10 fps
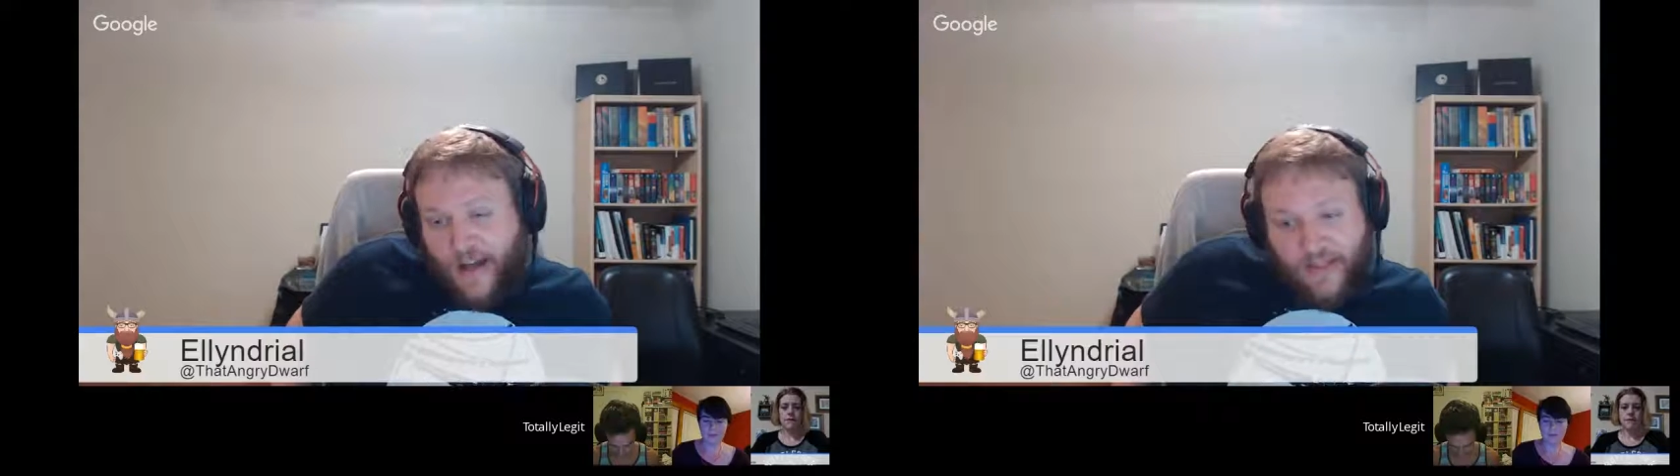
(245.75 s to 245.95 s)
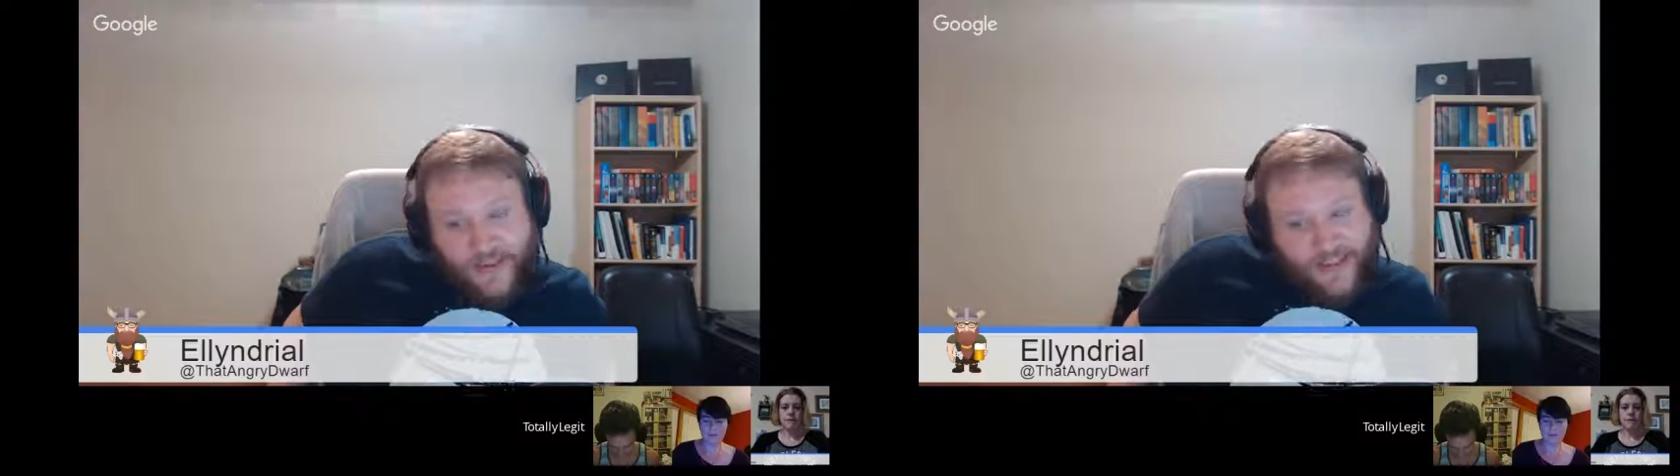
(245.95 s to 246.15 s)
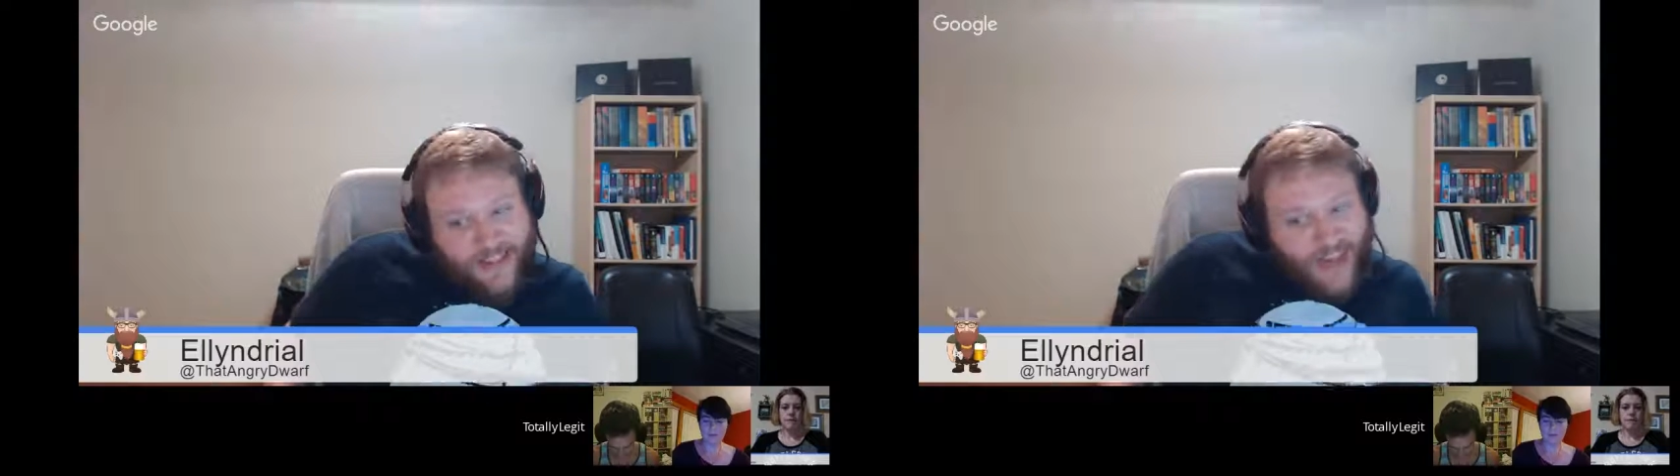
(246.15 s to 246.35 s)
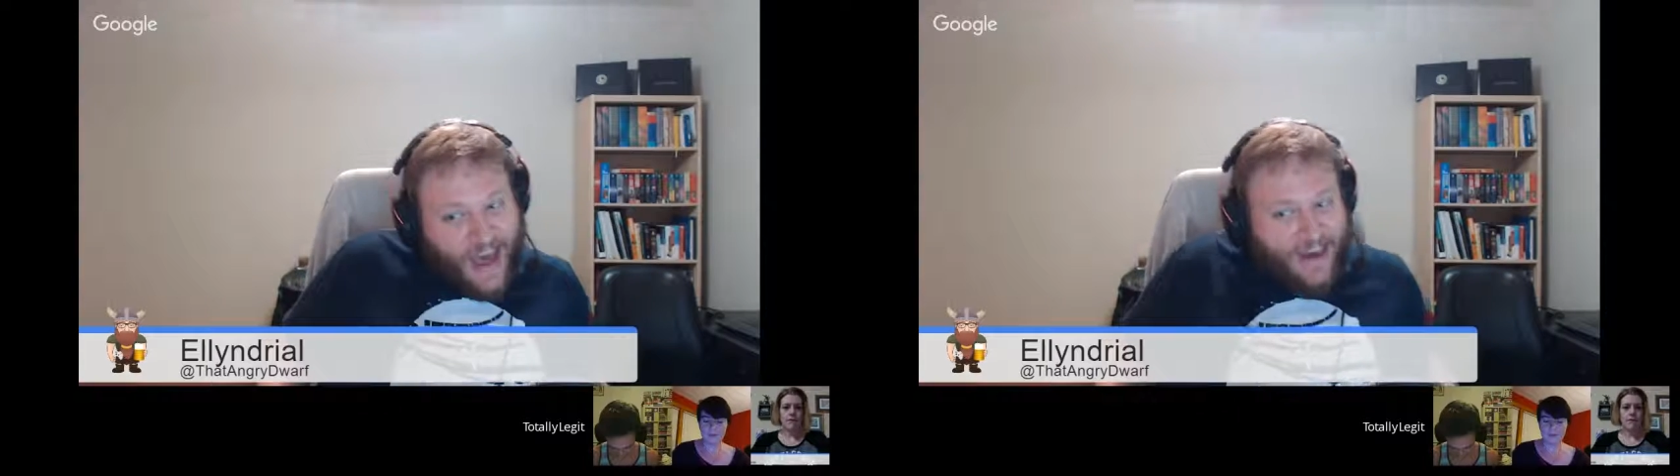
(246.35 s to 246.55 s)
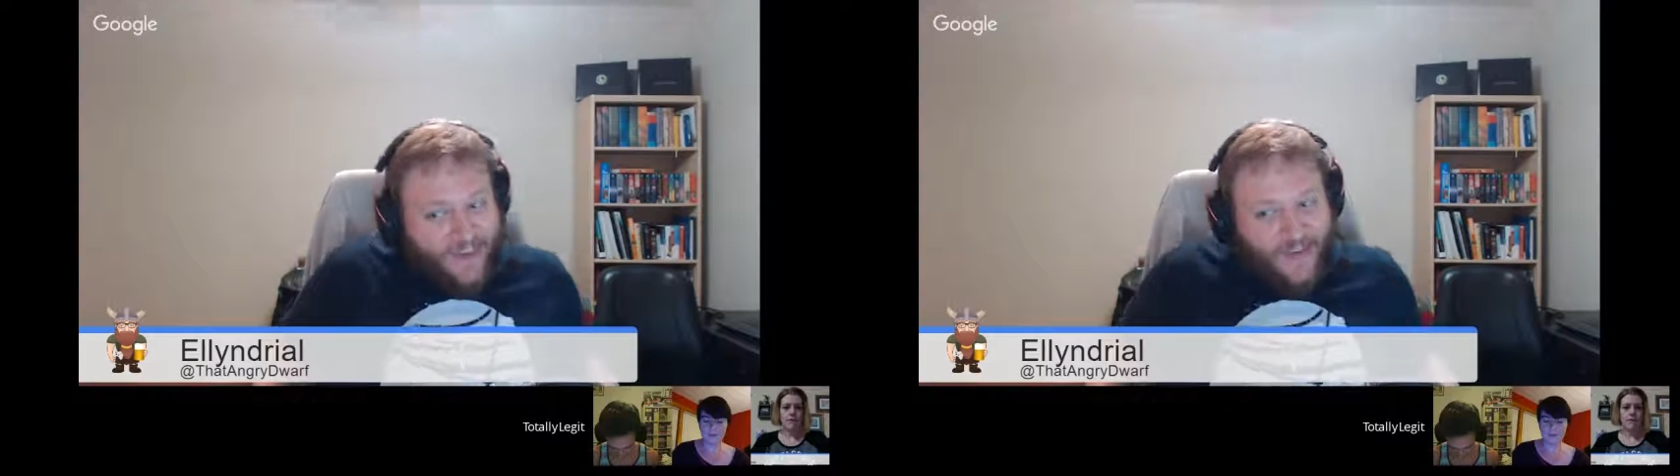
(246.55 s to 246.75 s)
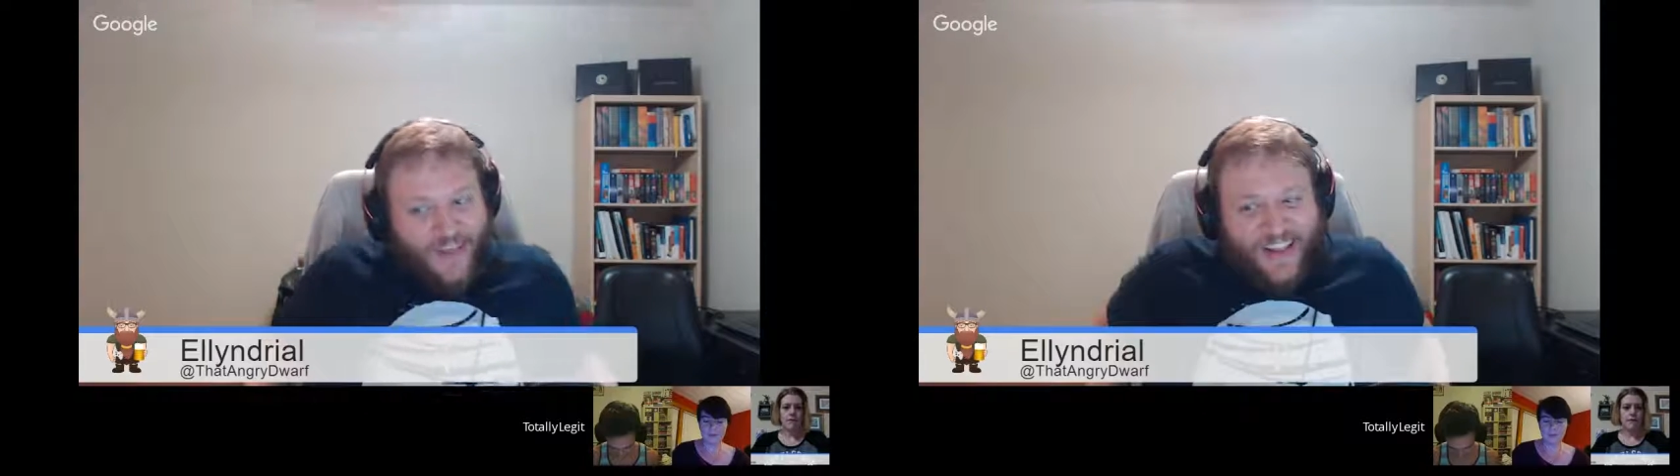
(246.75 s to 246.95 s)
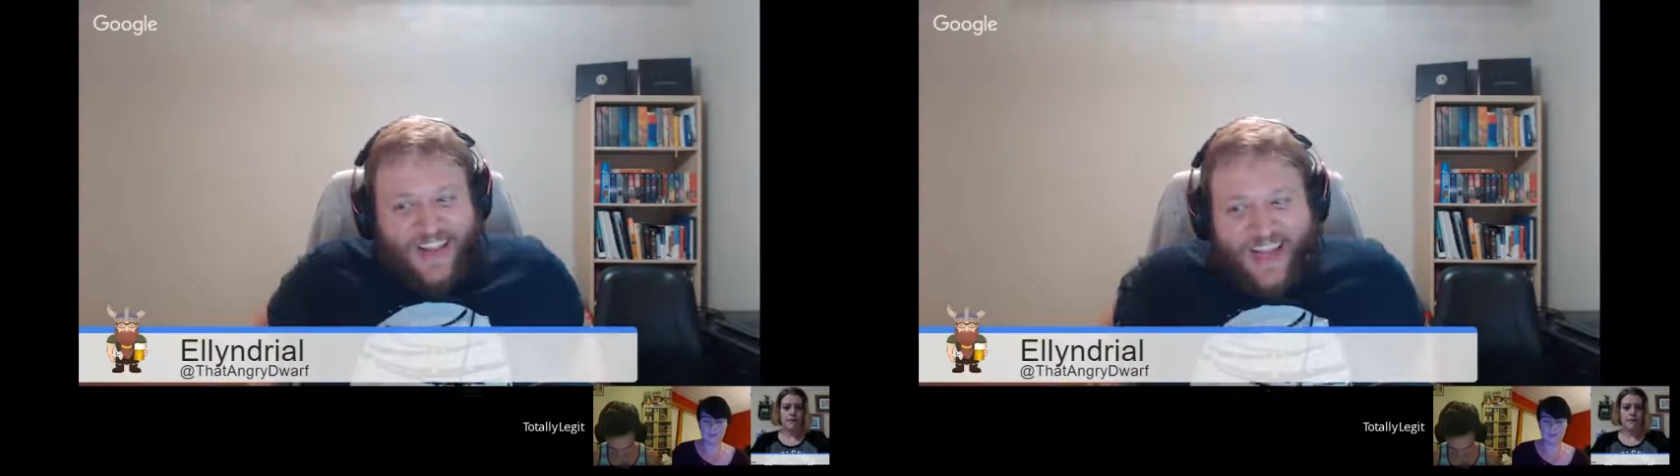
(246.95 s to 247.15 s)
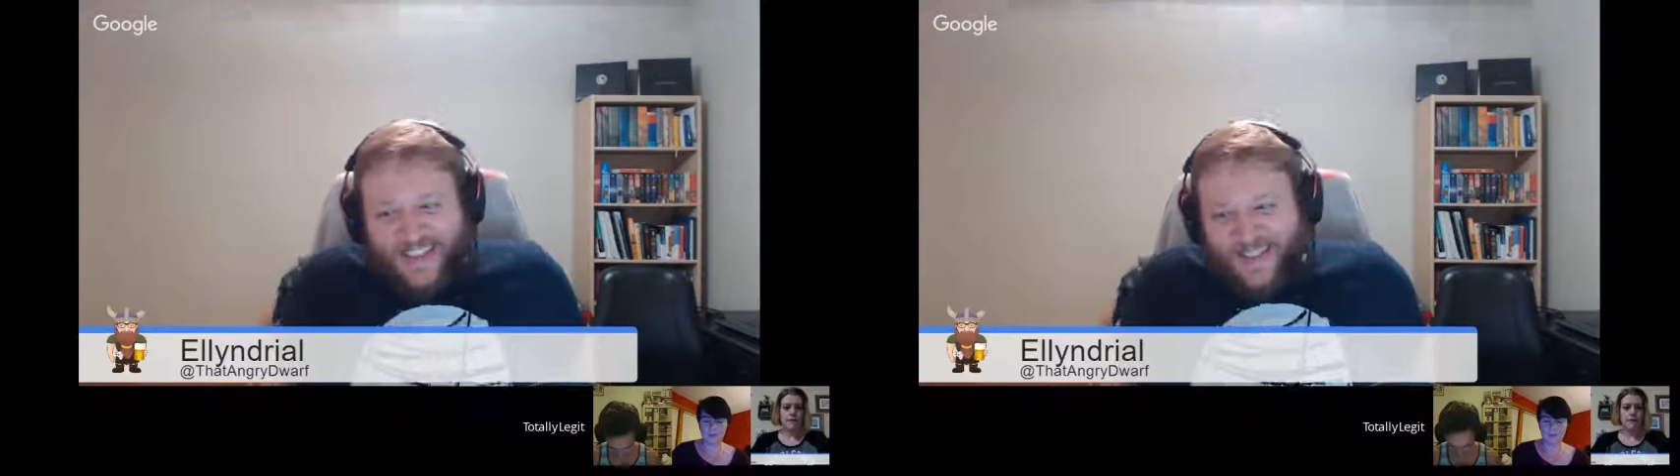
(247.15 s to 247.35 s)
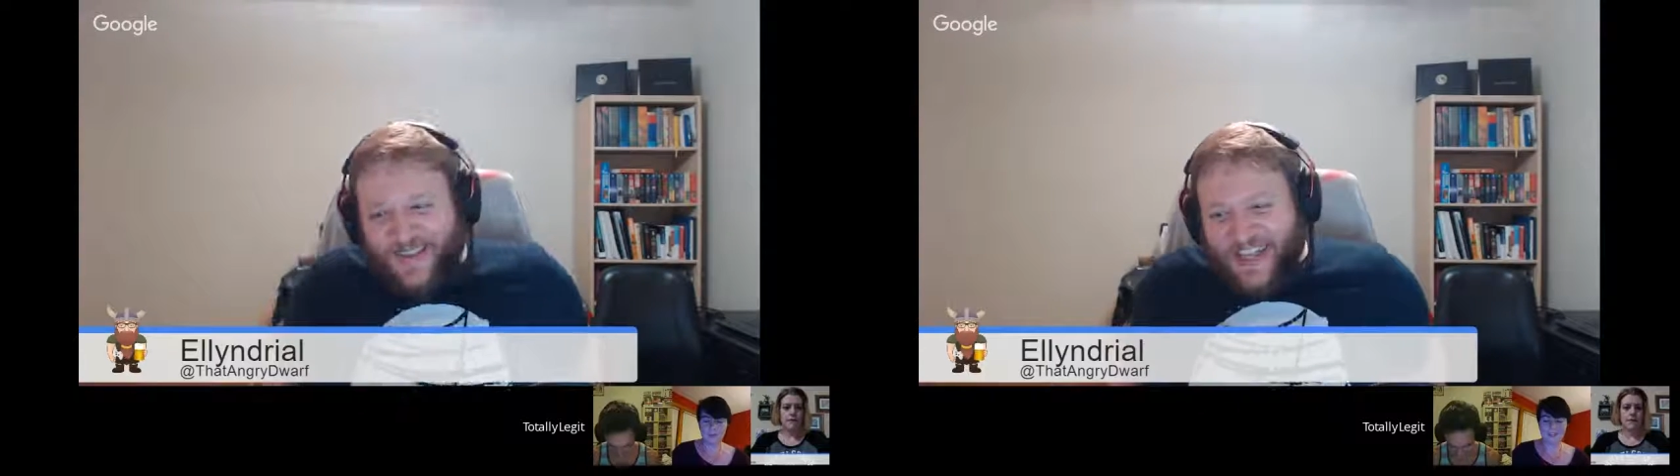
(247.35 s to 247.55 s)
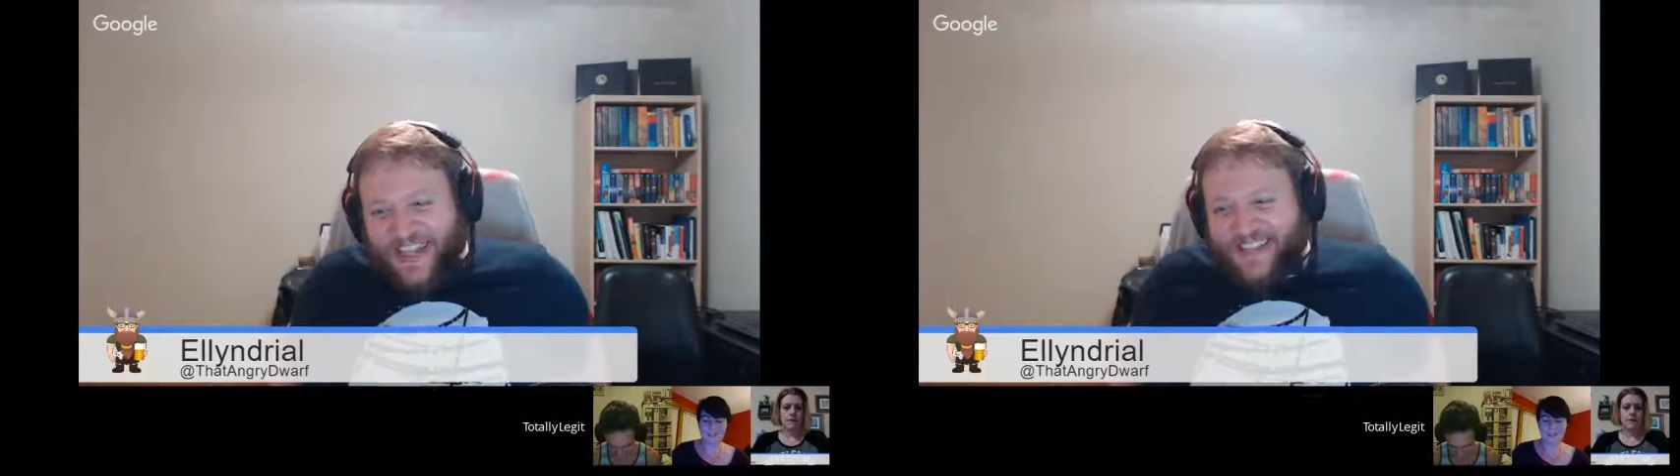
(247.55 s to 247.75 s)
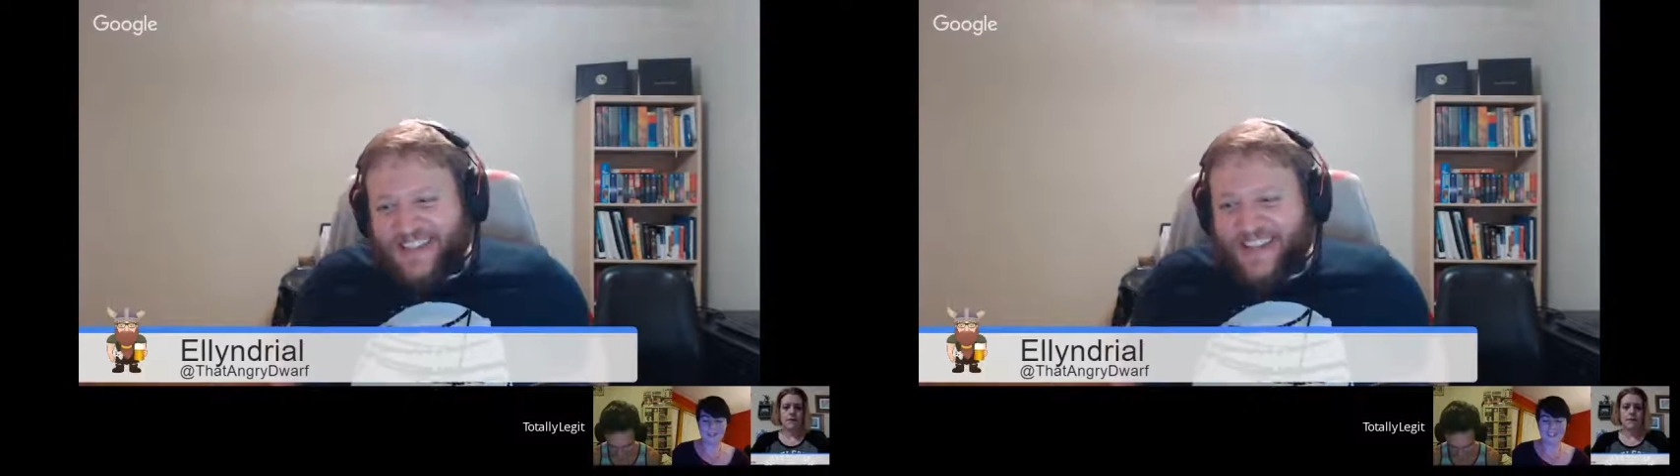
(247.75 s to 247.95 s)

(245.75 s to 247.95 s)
other than that for the last week or so?